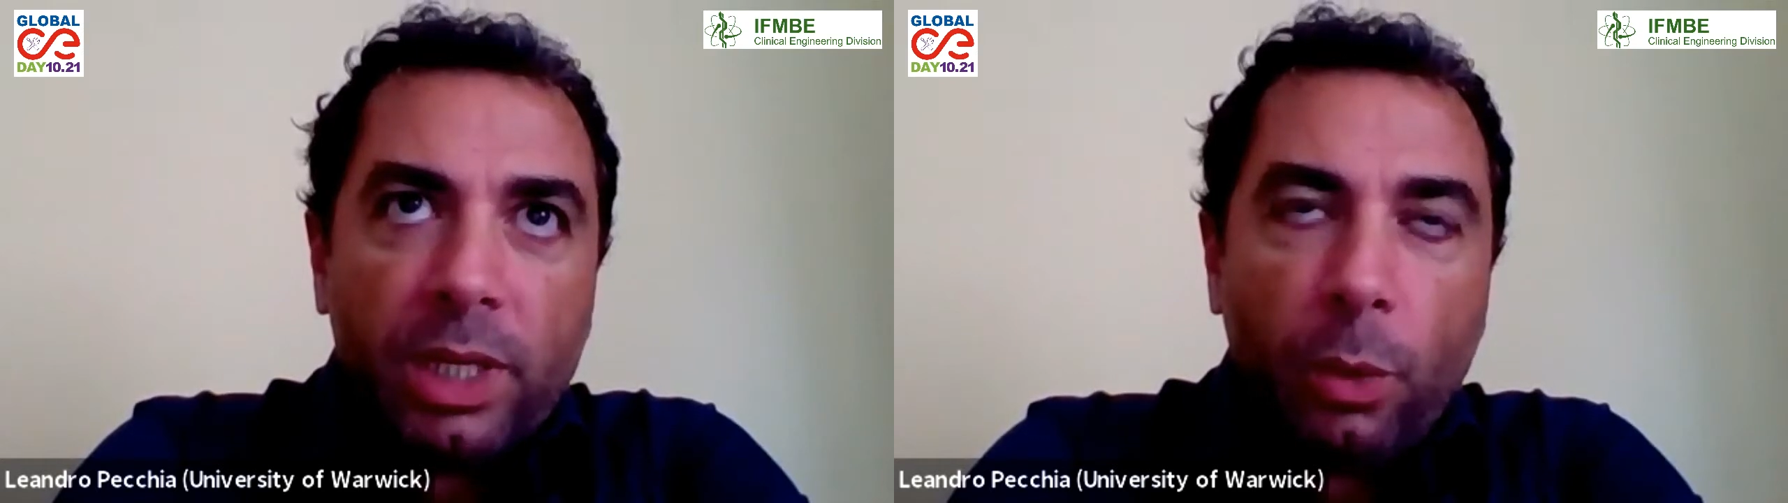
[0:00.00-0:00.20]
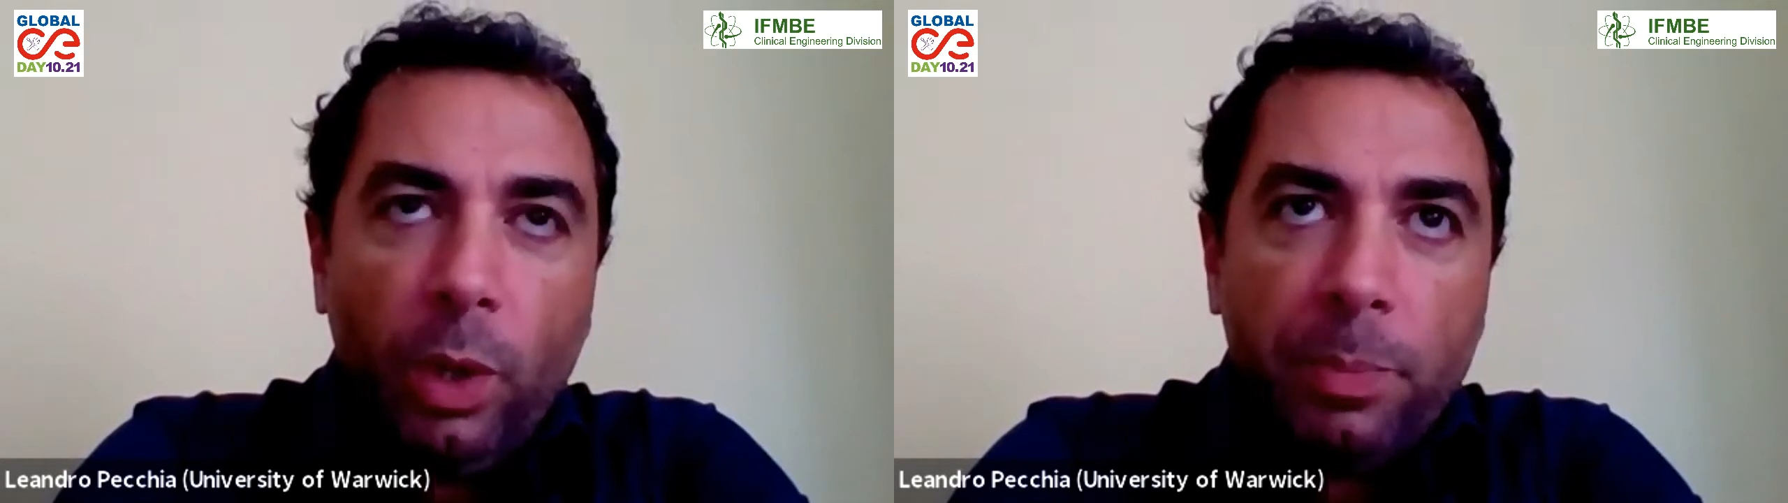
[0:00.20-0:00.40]

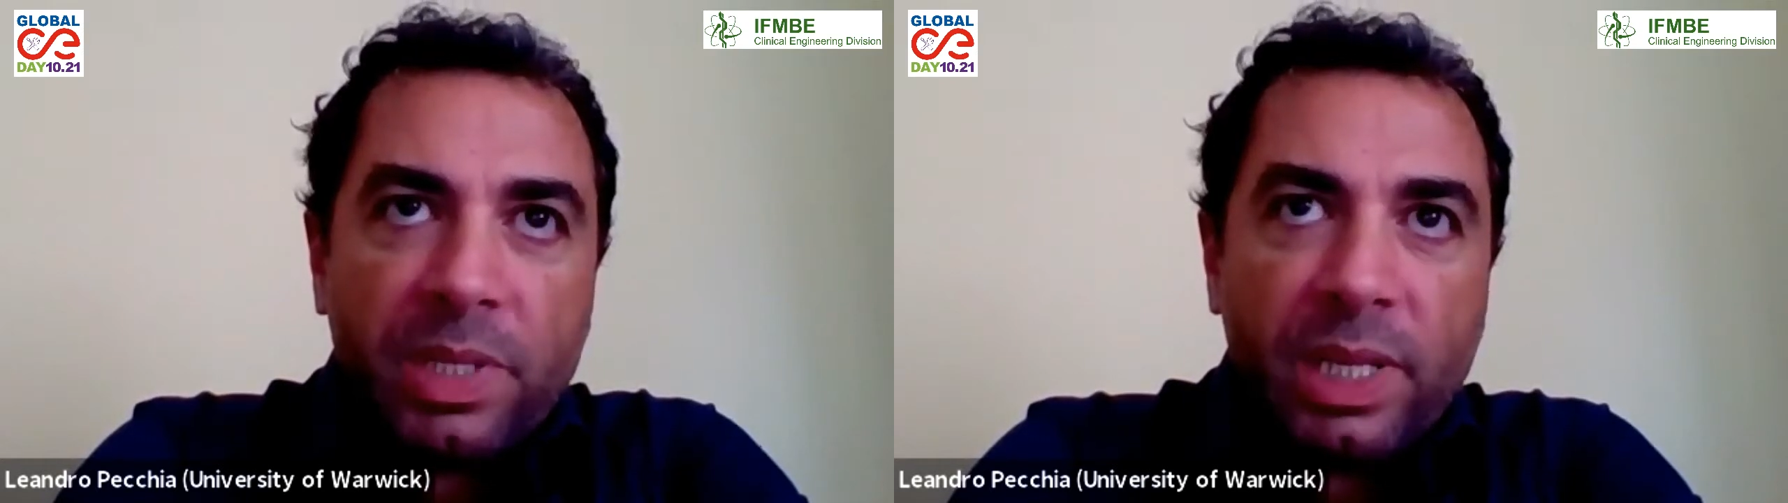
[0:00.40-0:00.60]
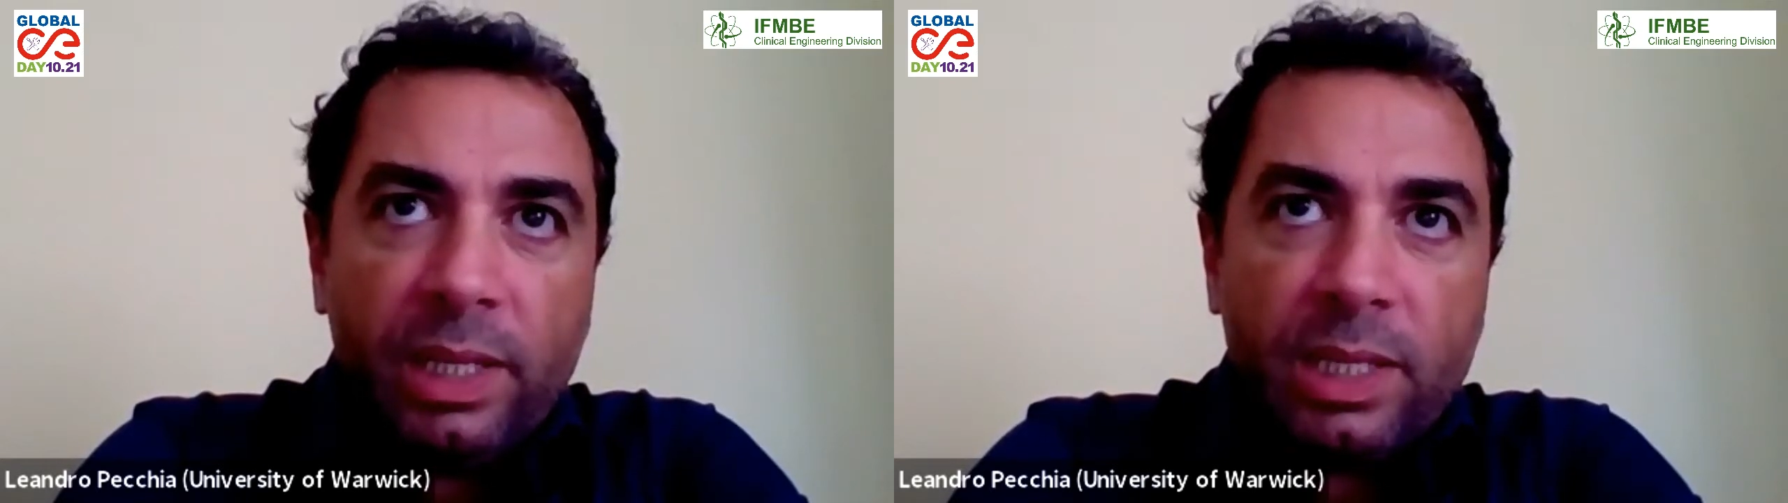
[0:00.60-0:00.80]
they will
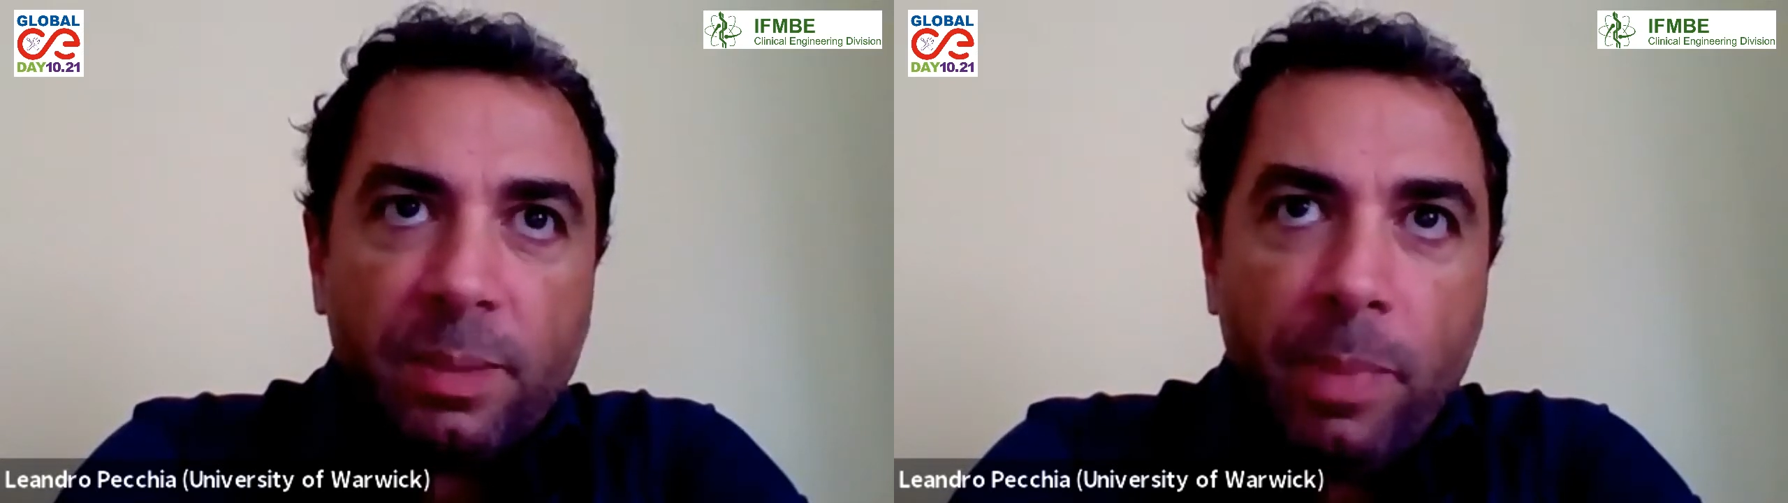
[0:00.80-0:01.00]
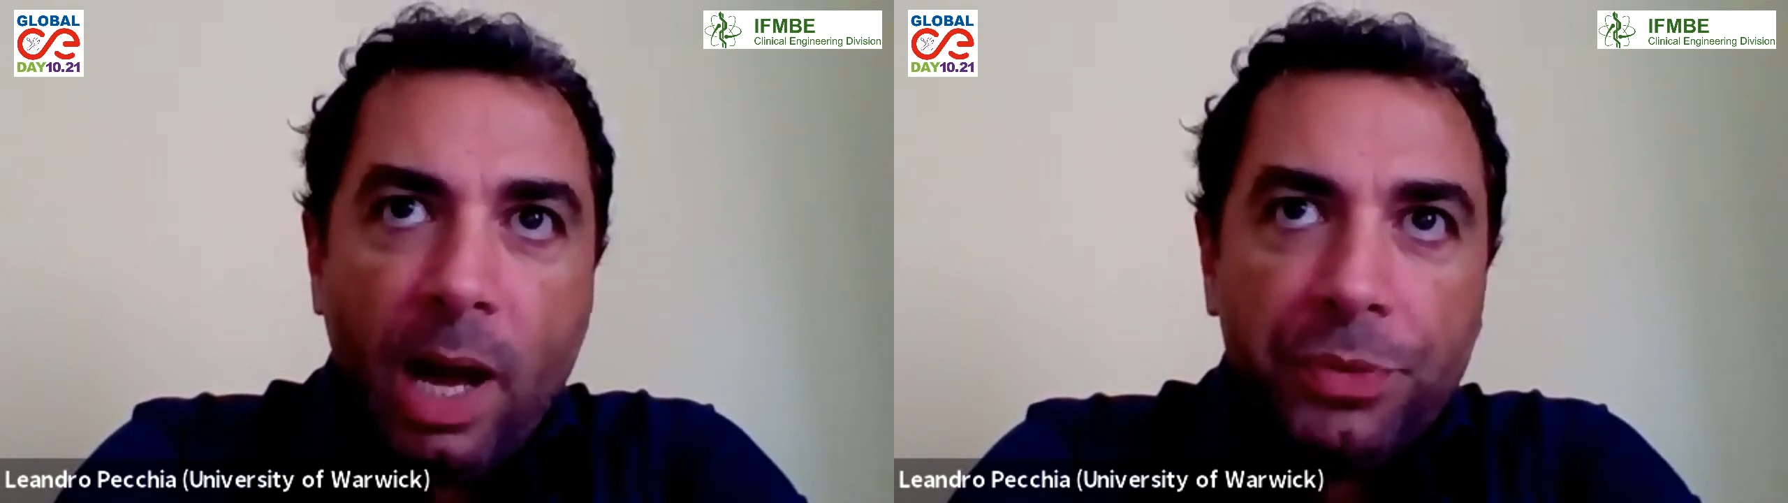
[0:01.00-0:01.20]
present is
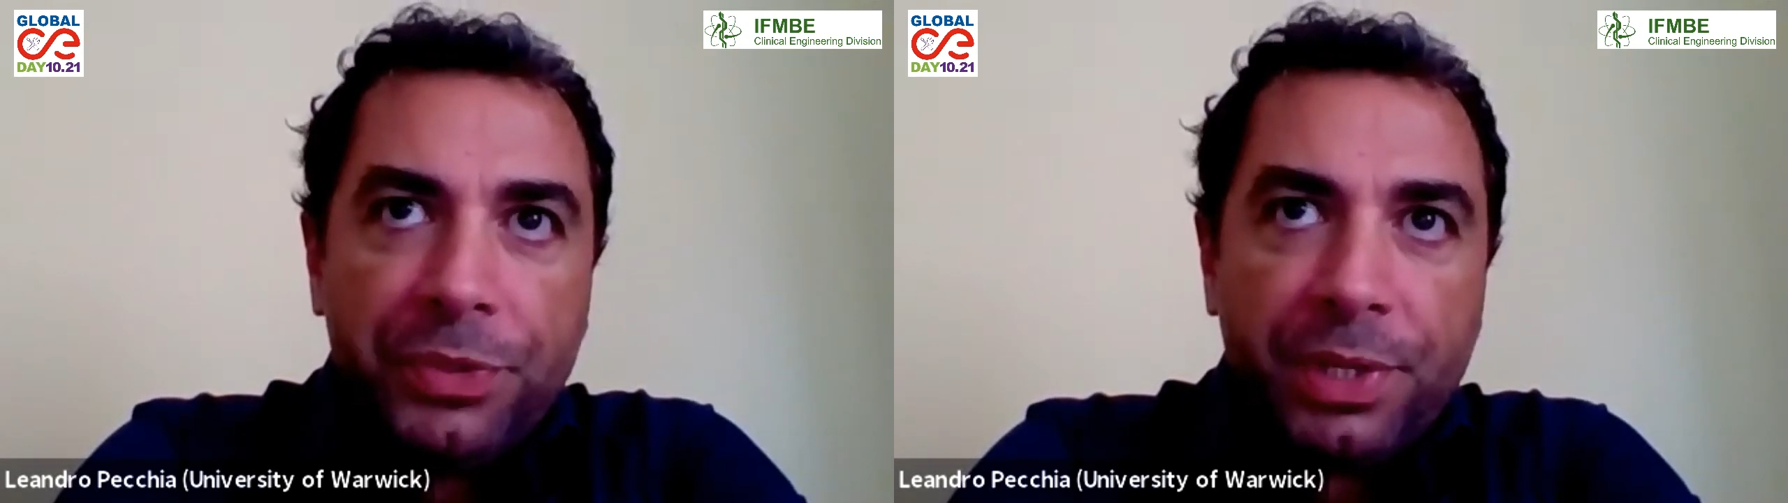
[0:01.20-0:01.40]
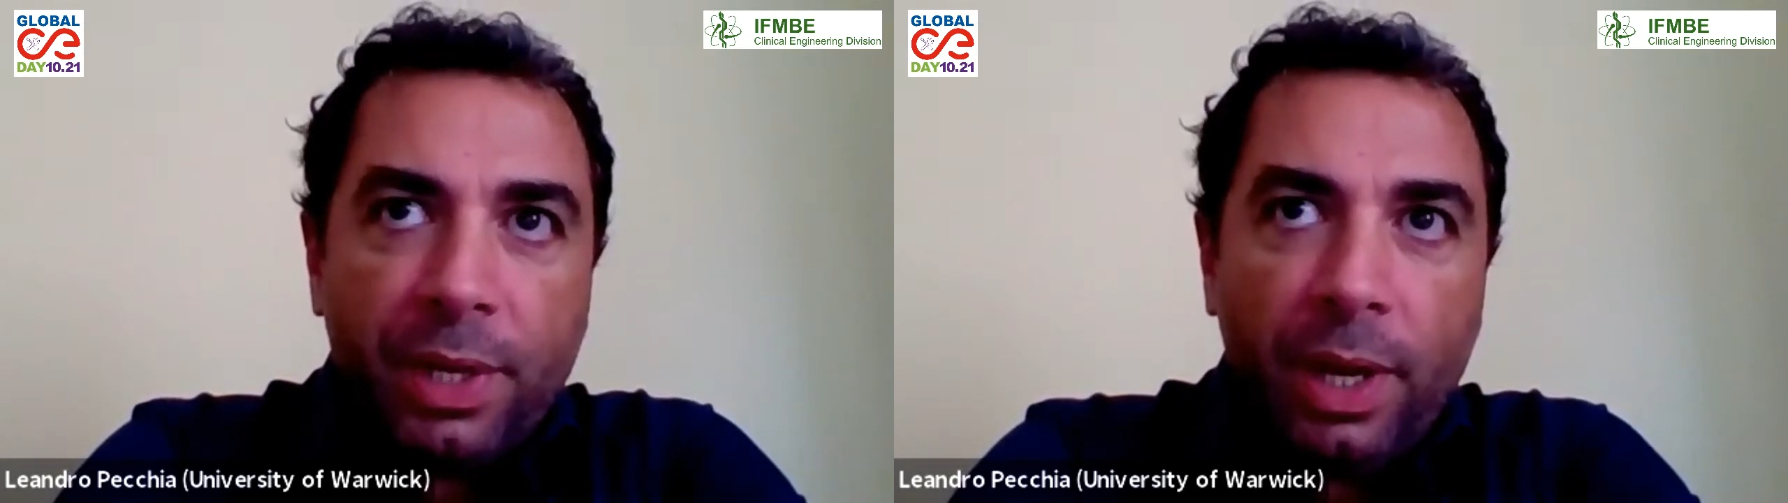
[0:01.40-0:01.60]
about